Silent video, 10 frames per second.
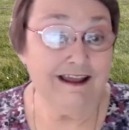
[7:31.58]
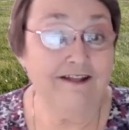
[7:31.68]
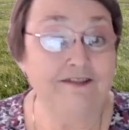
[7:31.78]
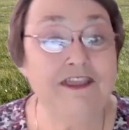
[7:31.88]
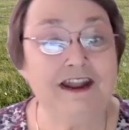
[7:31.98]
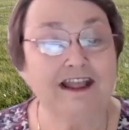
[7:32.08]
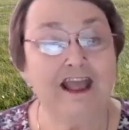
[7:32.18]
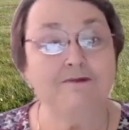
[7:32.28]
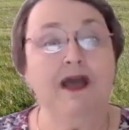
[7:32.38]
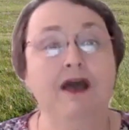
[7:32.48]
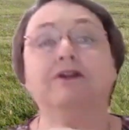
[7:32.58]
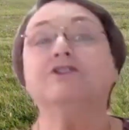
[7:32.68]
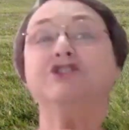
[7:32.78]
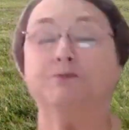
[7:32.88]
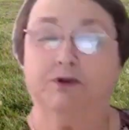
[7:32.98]
And then it came out and
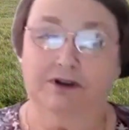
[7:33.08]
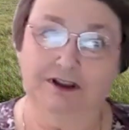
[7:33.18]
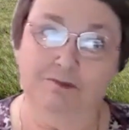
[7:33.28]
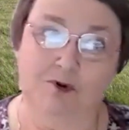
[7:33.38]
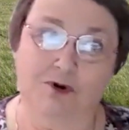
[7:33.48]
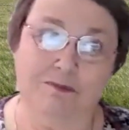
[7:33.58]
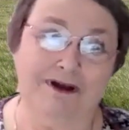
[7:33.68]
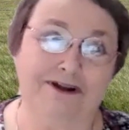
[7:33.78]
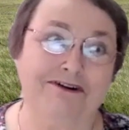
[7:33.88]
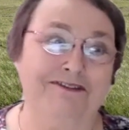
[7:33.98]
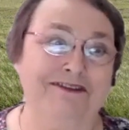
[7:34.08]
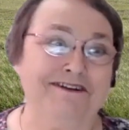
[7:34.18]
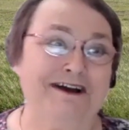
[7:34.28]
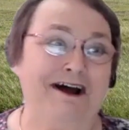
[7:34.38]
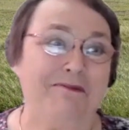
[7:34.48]
she put a little more butter on the
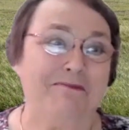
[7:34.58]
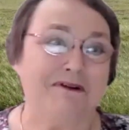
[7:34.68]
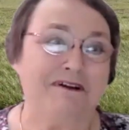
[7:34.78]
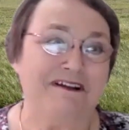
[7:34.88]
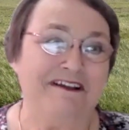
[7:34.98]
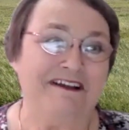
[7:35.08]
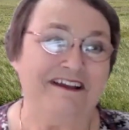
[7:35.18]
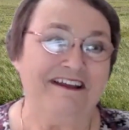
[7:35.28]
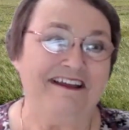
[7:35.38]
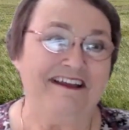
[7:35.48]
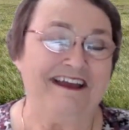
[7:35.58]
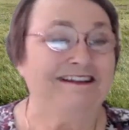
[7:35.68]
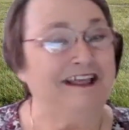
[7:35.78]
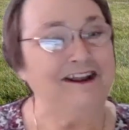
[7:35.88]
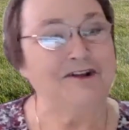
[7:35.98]
top and
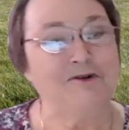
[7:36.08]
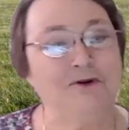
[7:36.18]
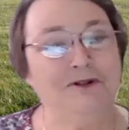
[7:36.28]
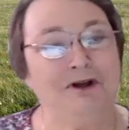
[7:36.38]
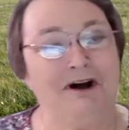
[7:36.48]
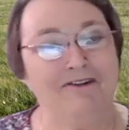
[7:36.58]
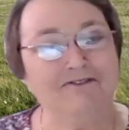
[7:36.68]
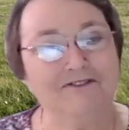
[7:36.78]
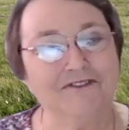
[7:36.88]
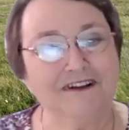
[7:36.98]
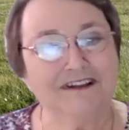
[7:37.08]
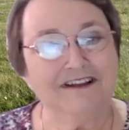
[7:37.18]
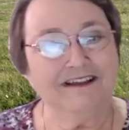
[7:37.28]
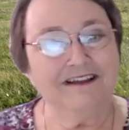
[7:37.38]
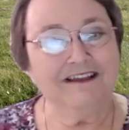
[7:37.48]
let it cool off.
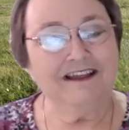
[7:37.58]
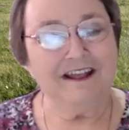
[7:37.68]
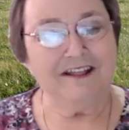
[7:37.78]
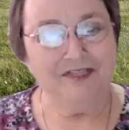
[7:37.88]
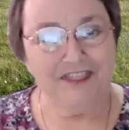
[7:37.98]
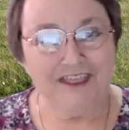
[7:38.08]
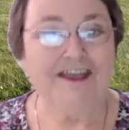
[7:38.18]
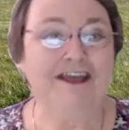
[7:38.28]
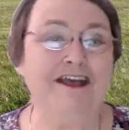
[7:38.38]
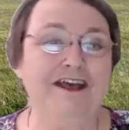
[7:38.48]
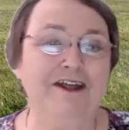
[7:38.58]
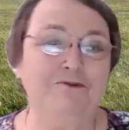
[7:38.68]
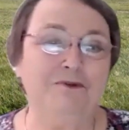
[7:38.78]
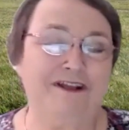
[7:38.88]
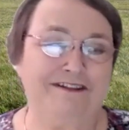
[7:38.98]
And
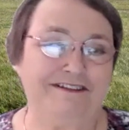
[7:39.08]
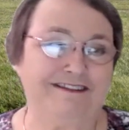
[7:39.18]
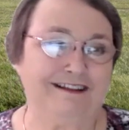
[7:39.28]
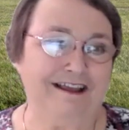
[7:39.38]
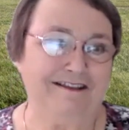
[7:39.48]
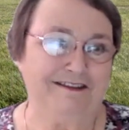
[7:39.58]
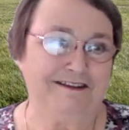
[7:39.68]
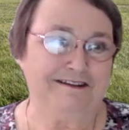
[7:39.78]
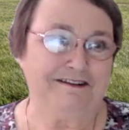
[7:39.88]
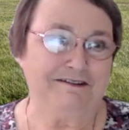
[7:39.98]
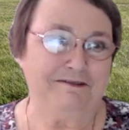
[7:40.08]
then we could slice it.